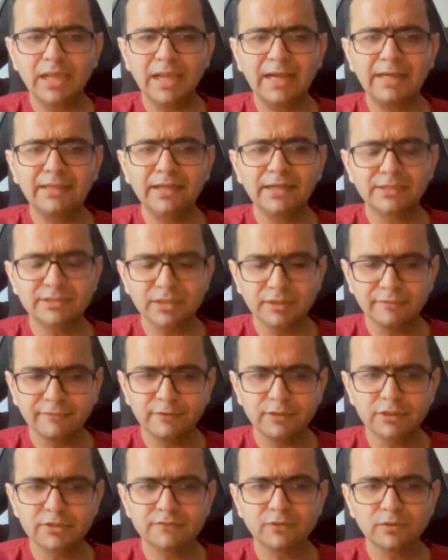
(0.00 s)
and that
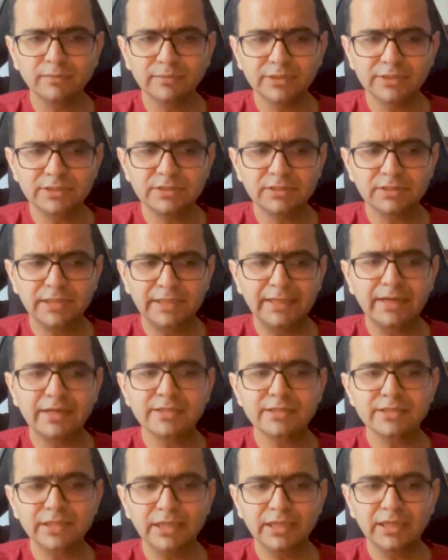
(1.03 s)
suffers from this
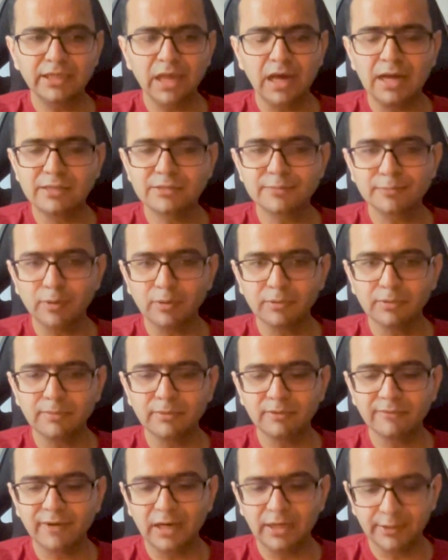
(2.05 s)
interesting large
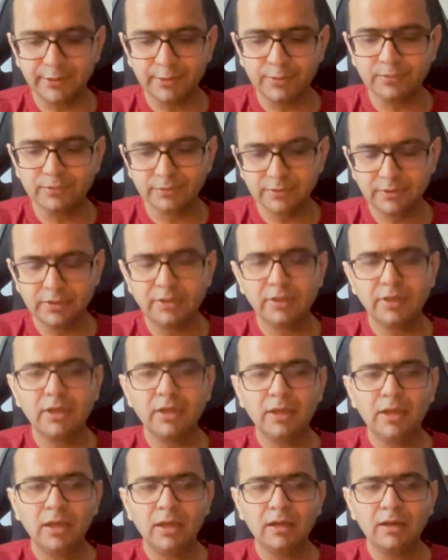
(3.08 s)
problem of RTO,
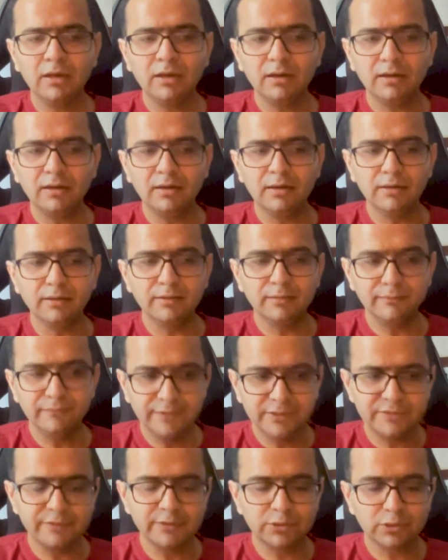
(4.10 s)

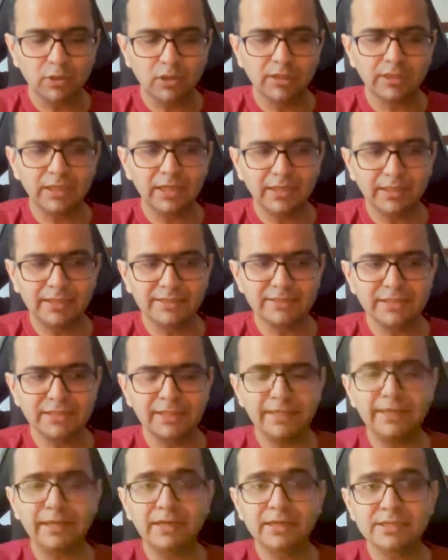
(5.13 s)
which we thought that is an
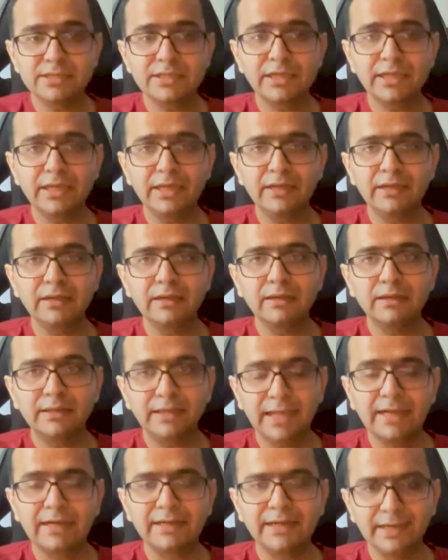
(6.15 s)
interesting
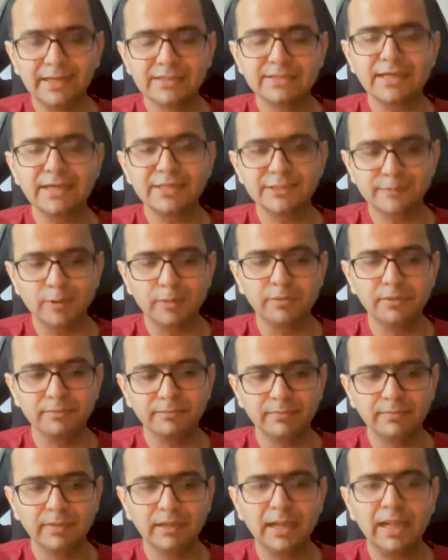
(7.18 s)
tech data science
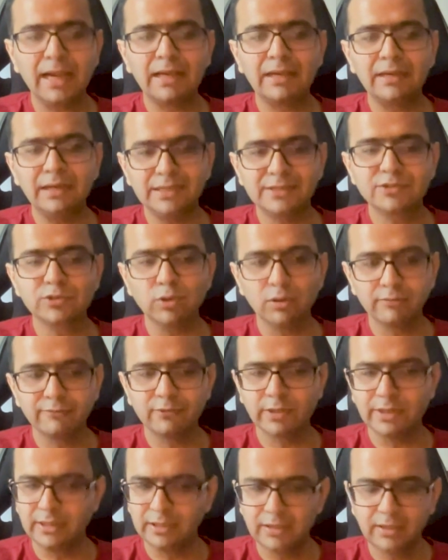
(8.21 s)
problem and let's solve
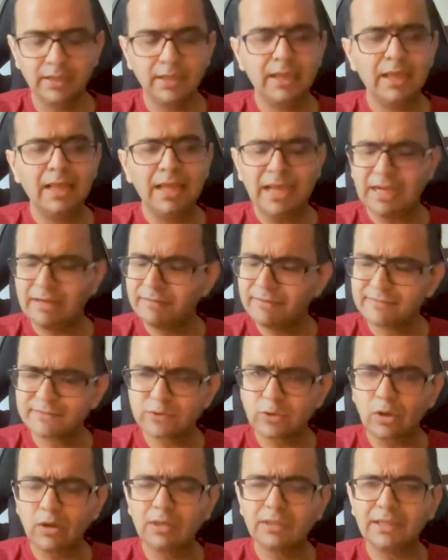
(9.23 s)
for it. And we've
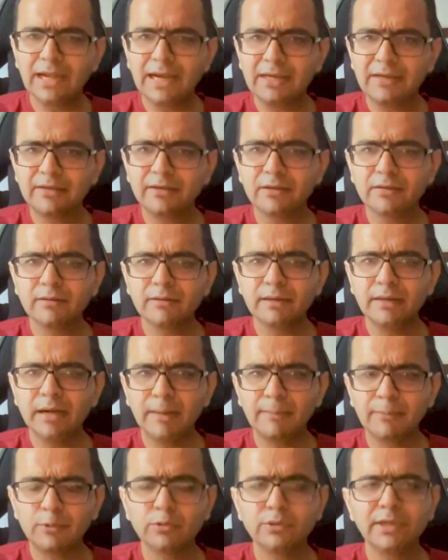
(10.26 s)
solved that
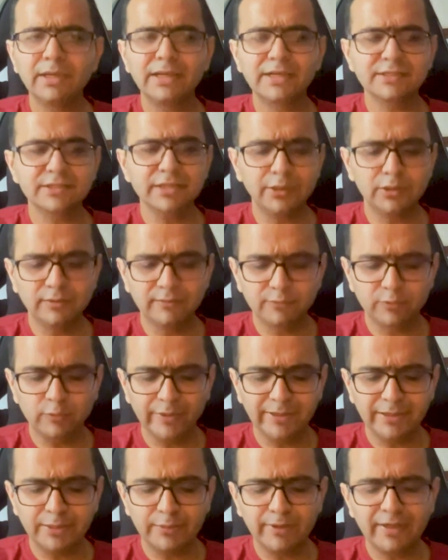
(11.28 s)
up to that extent of
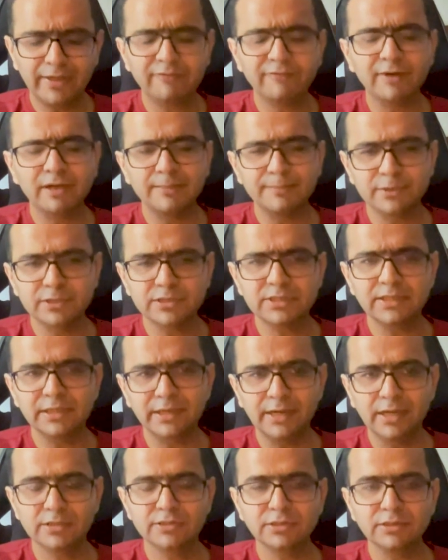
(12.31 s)
20-25%
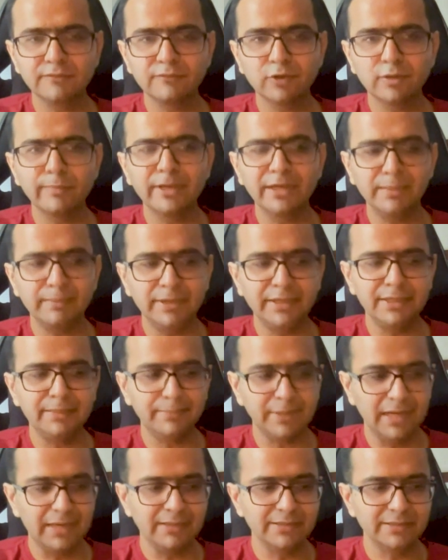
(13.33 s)
reduction for many, many
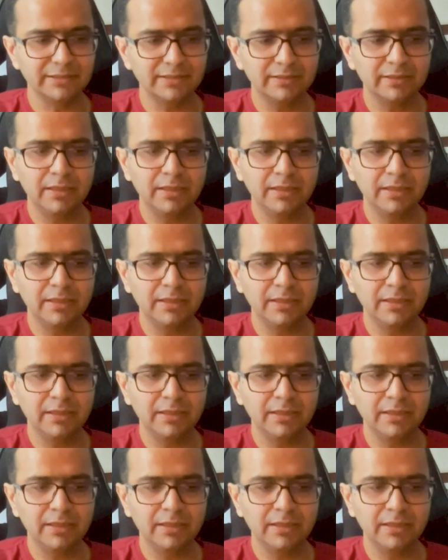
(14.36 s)
brands.